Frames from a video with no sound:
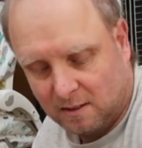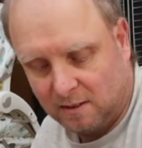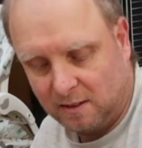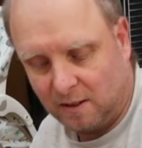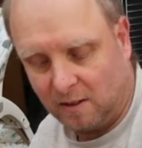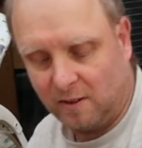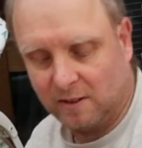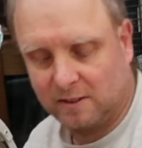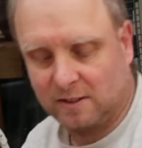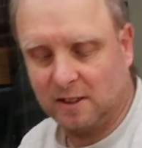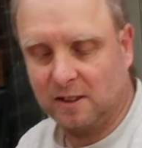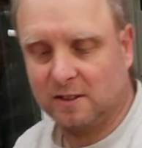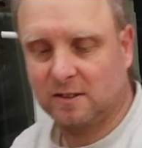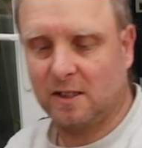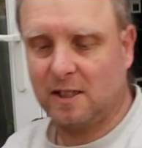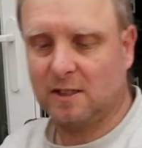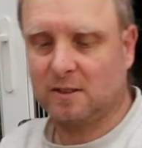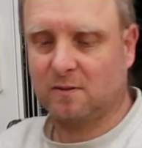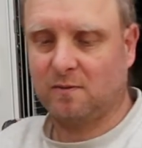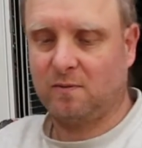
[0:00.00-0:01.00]
nicely,
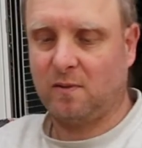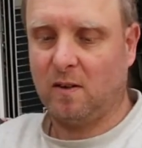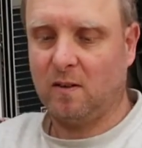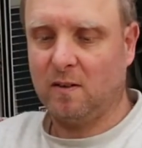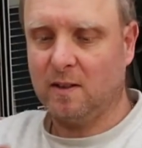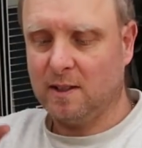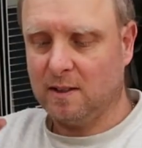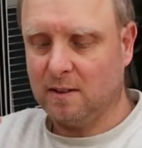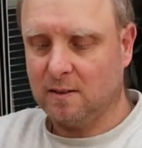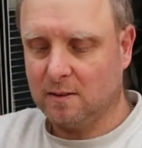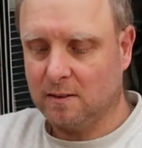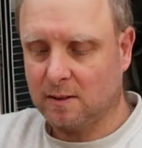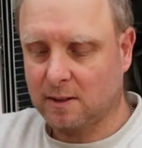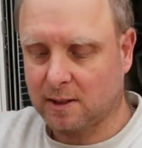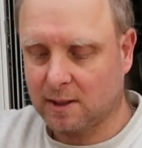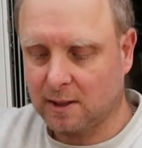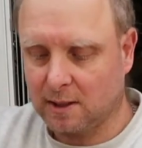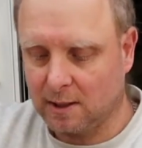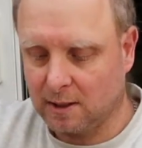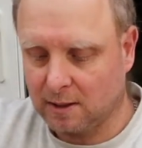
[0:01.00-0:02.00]
so that's fine.
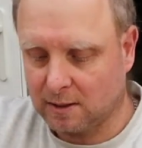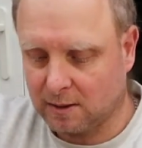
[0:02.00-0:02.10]
Okay,